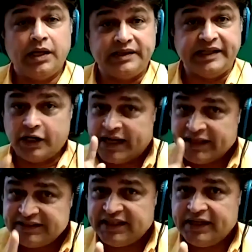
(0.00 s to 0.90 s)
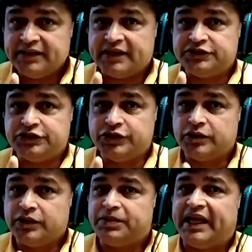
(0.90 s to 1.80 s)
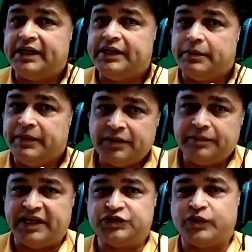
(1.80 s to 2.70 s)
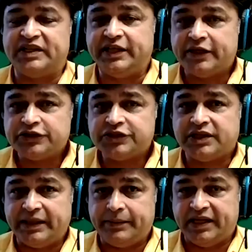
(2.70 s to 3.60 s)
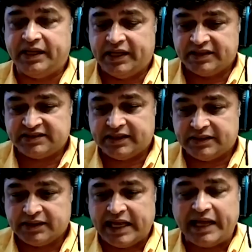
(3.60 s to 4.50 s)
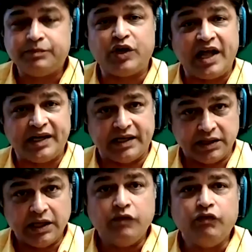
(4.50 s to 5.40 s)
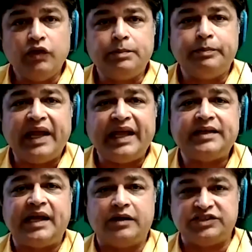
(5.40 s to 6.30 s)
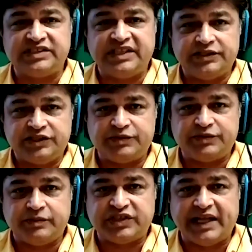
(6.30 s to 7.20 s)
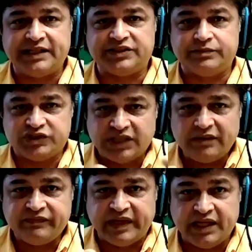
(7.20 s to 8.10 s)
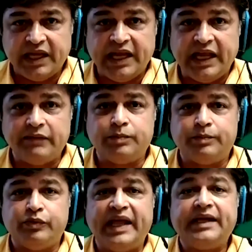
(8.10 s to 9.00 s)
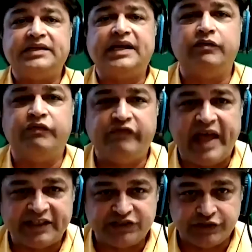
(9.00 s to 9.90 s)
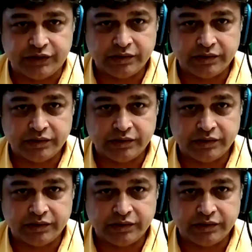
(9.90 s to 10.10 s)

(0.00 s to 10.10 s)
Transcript: They are not saying that don't apply any amendments. What they are claiming is that product will break down, say gypsum is calcium sulfate, it will break it down faster.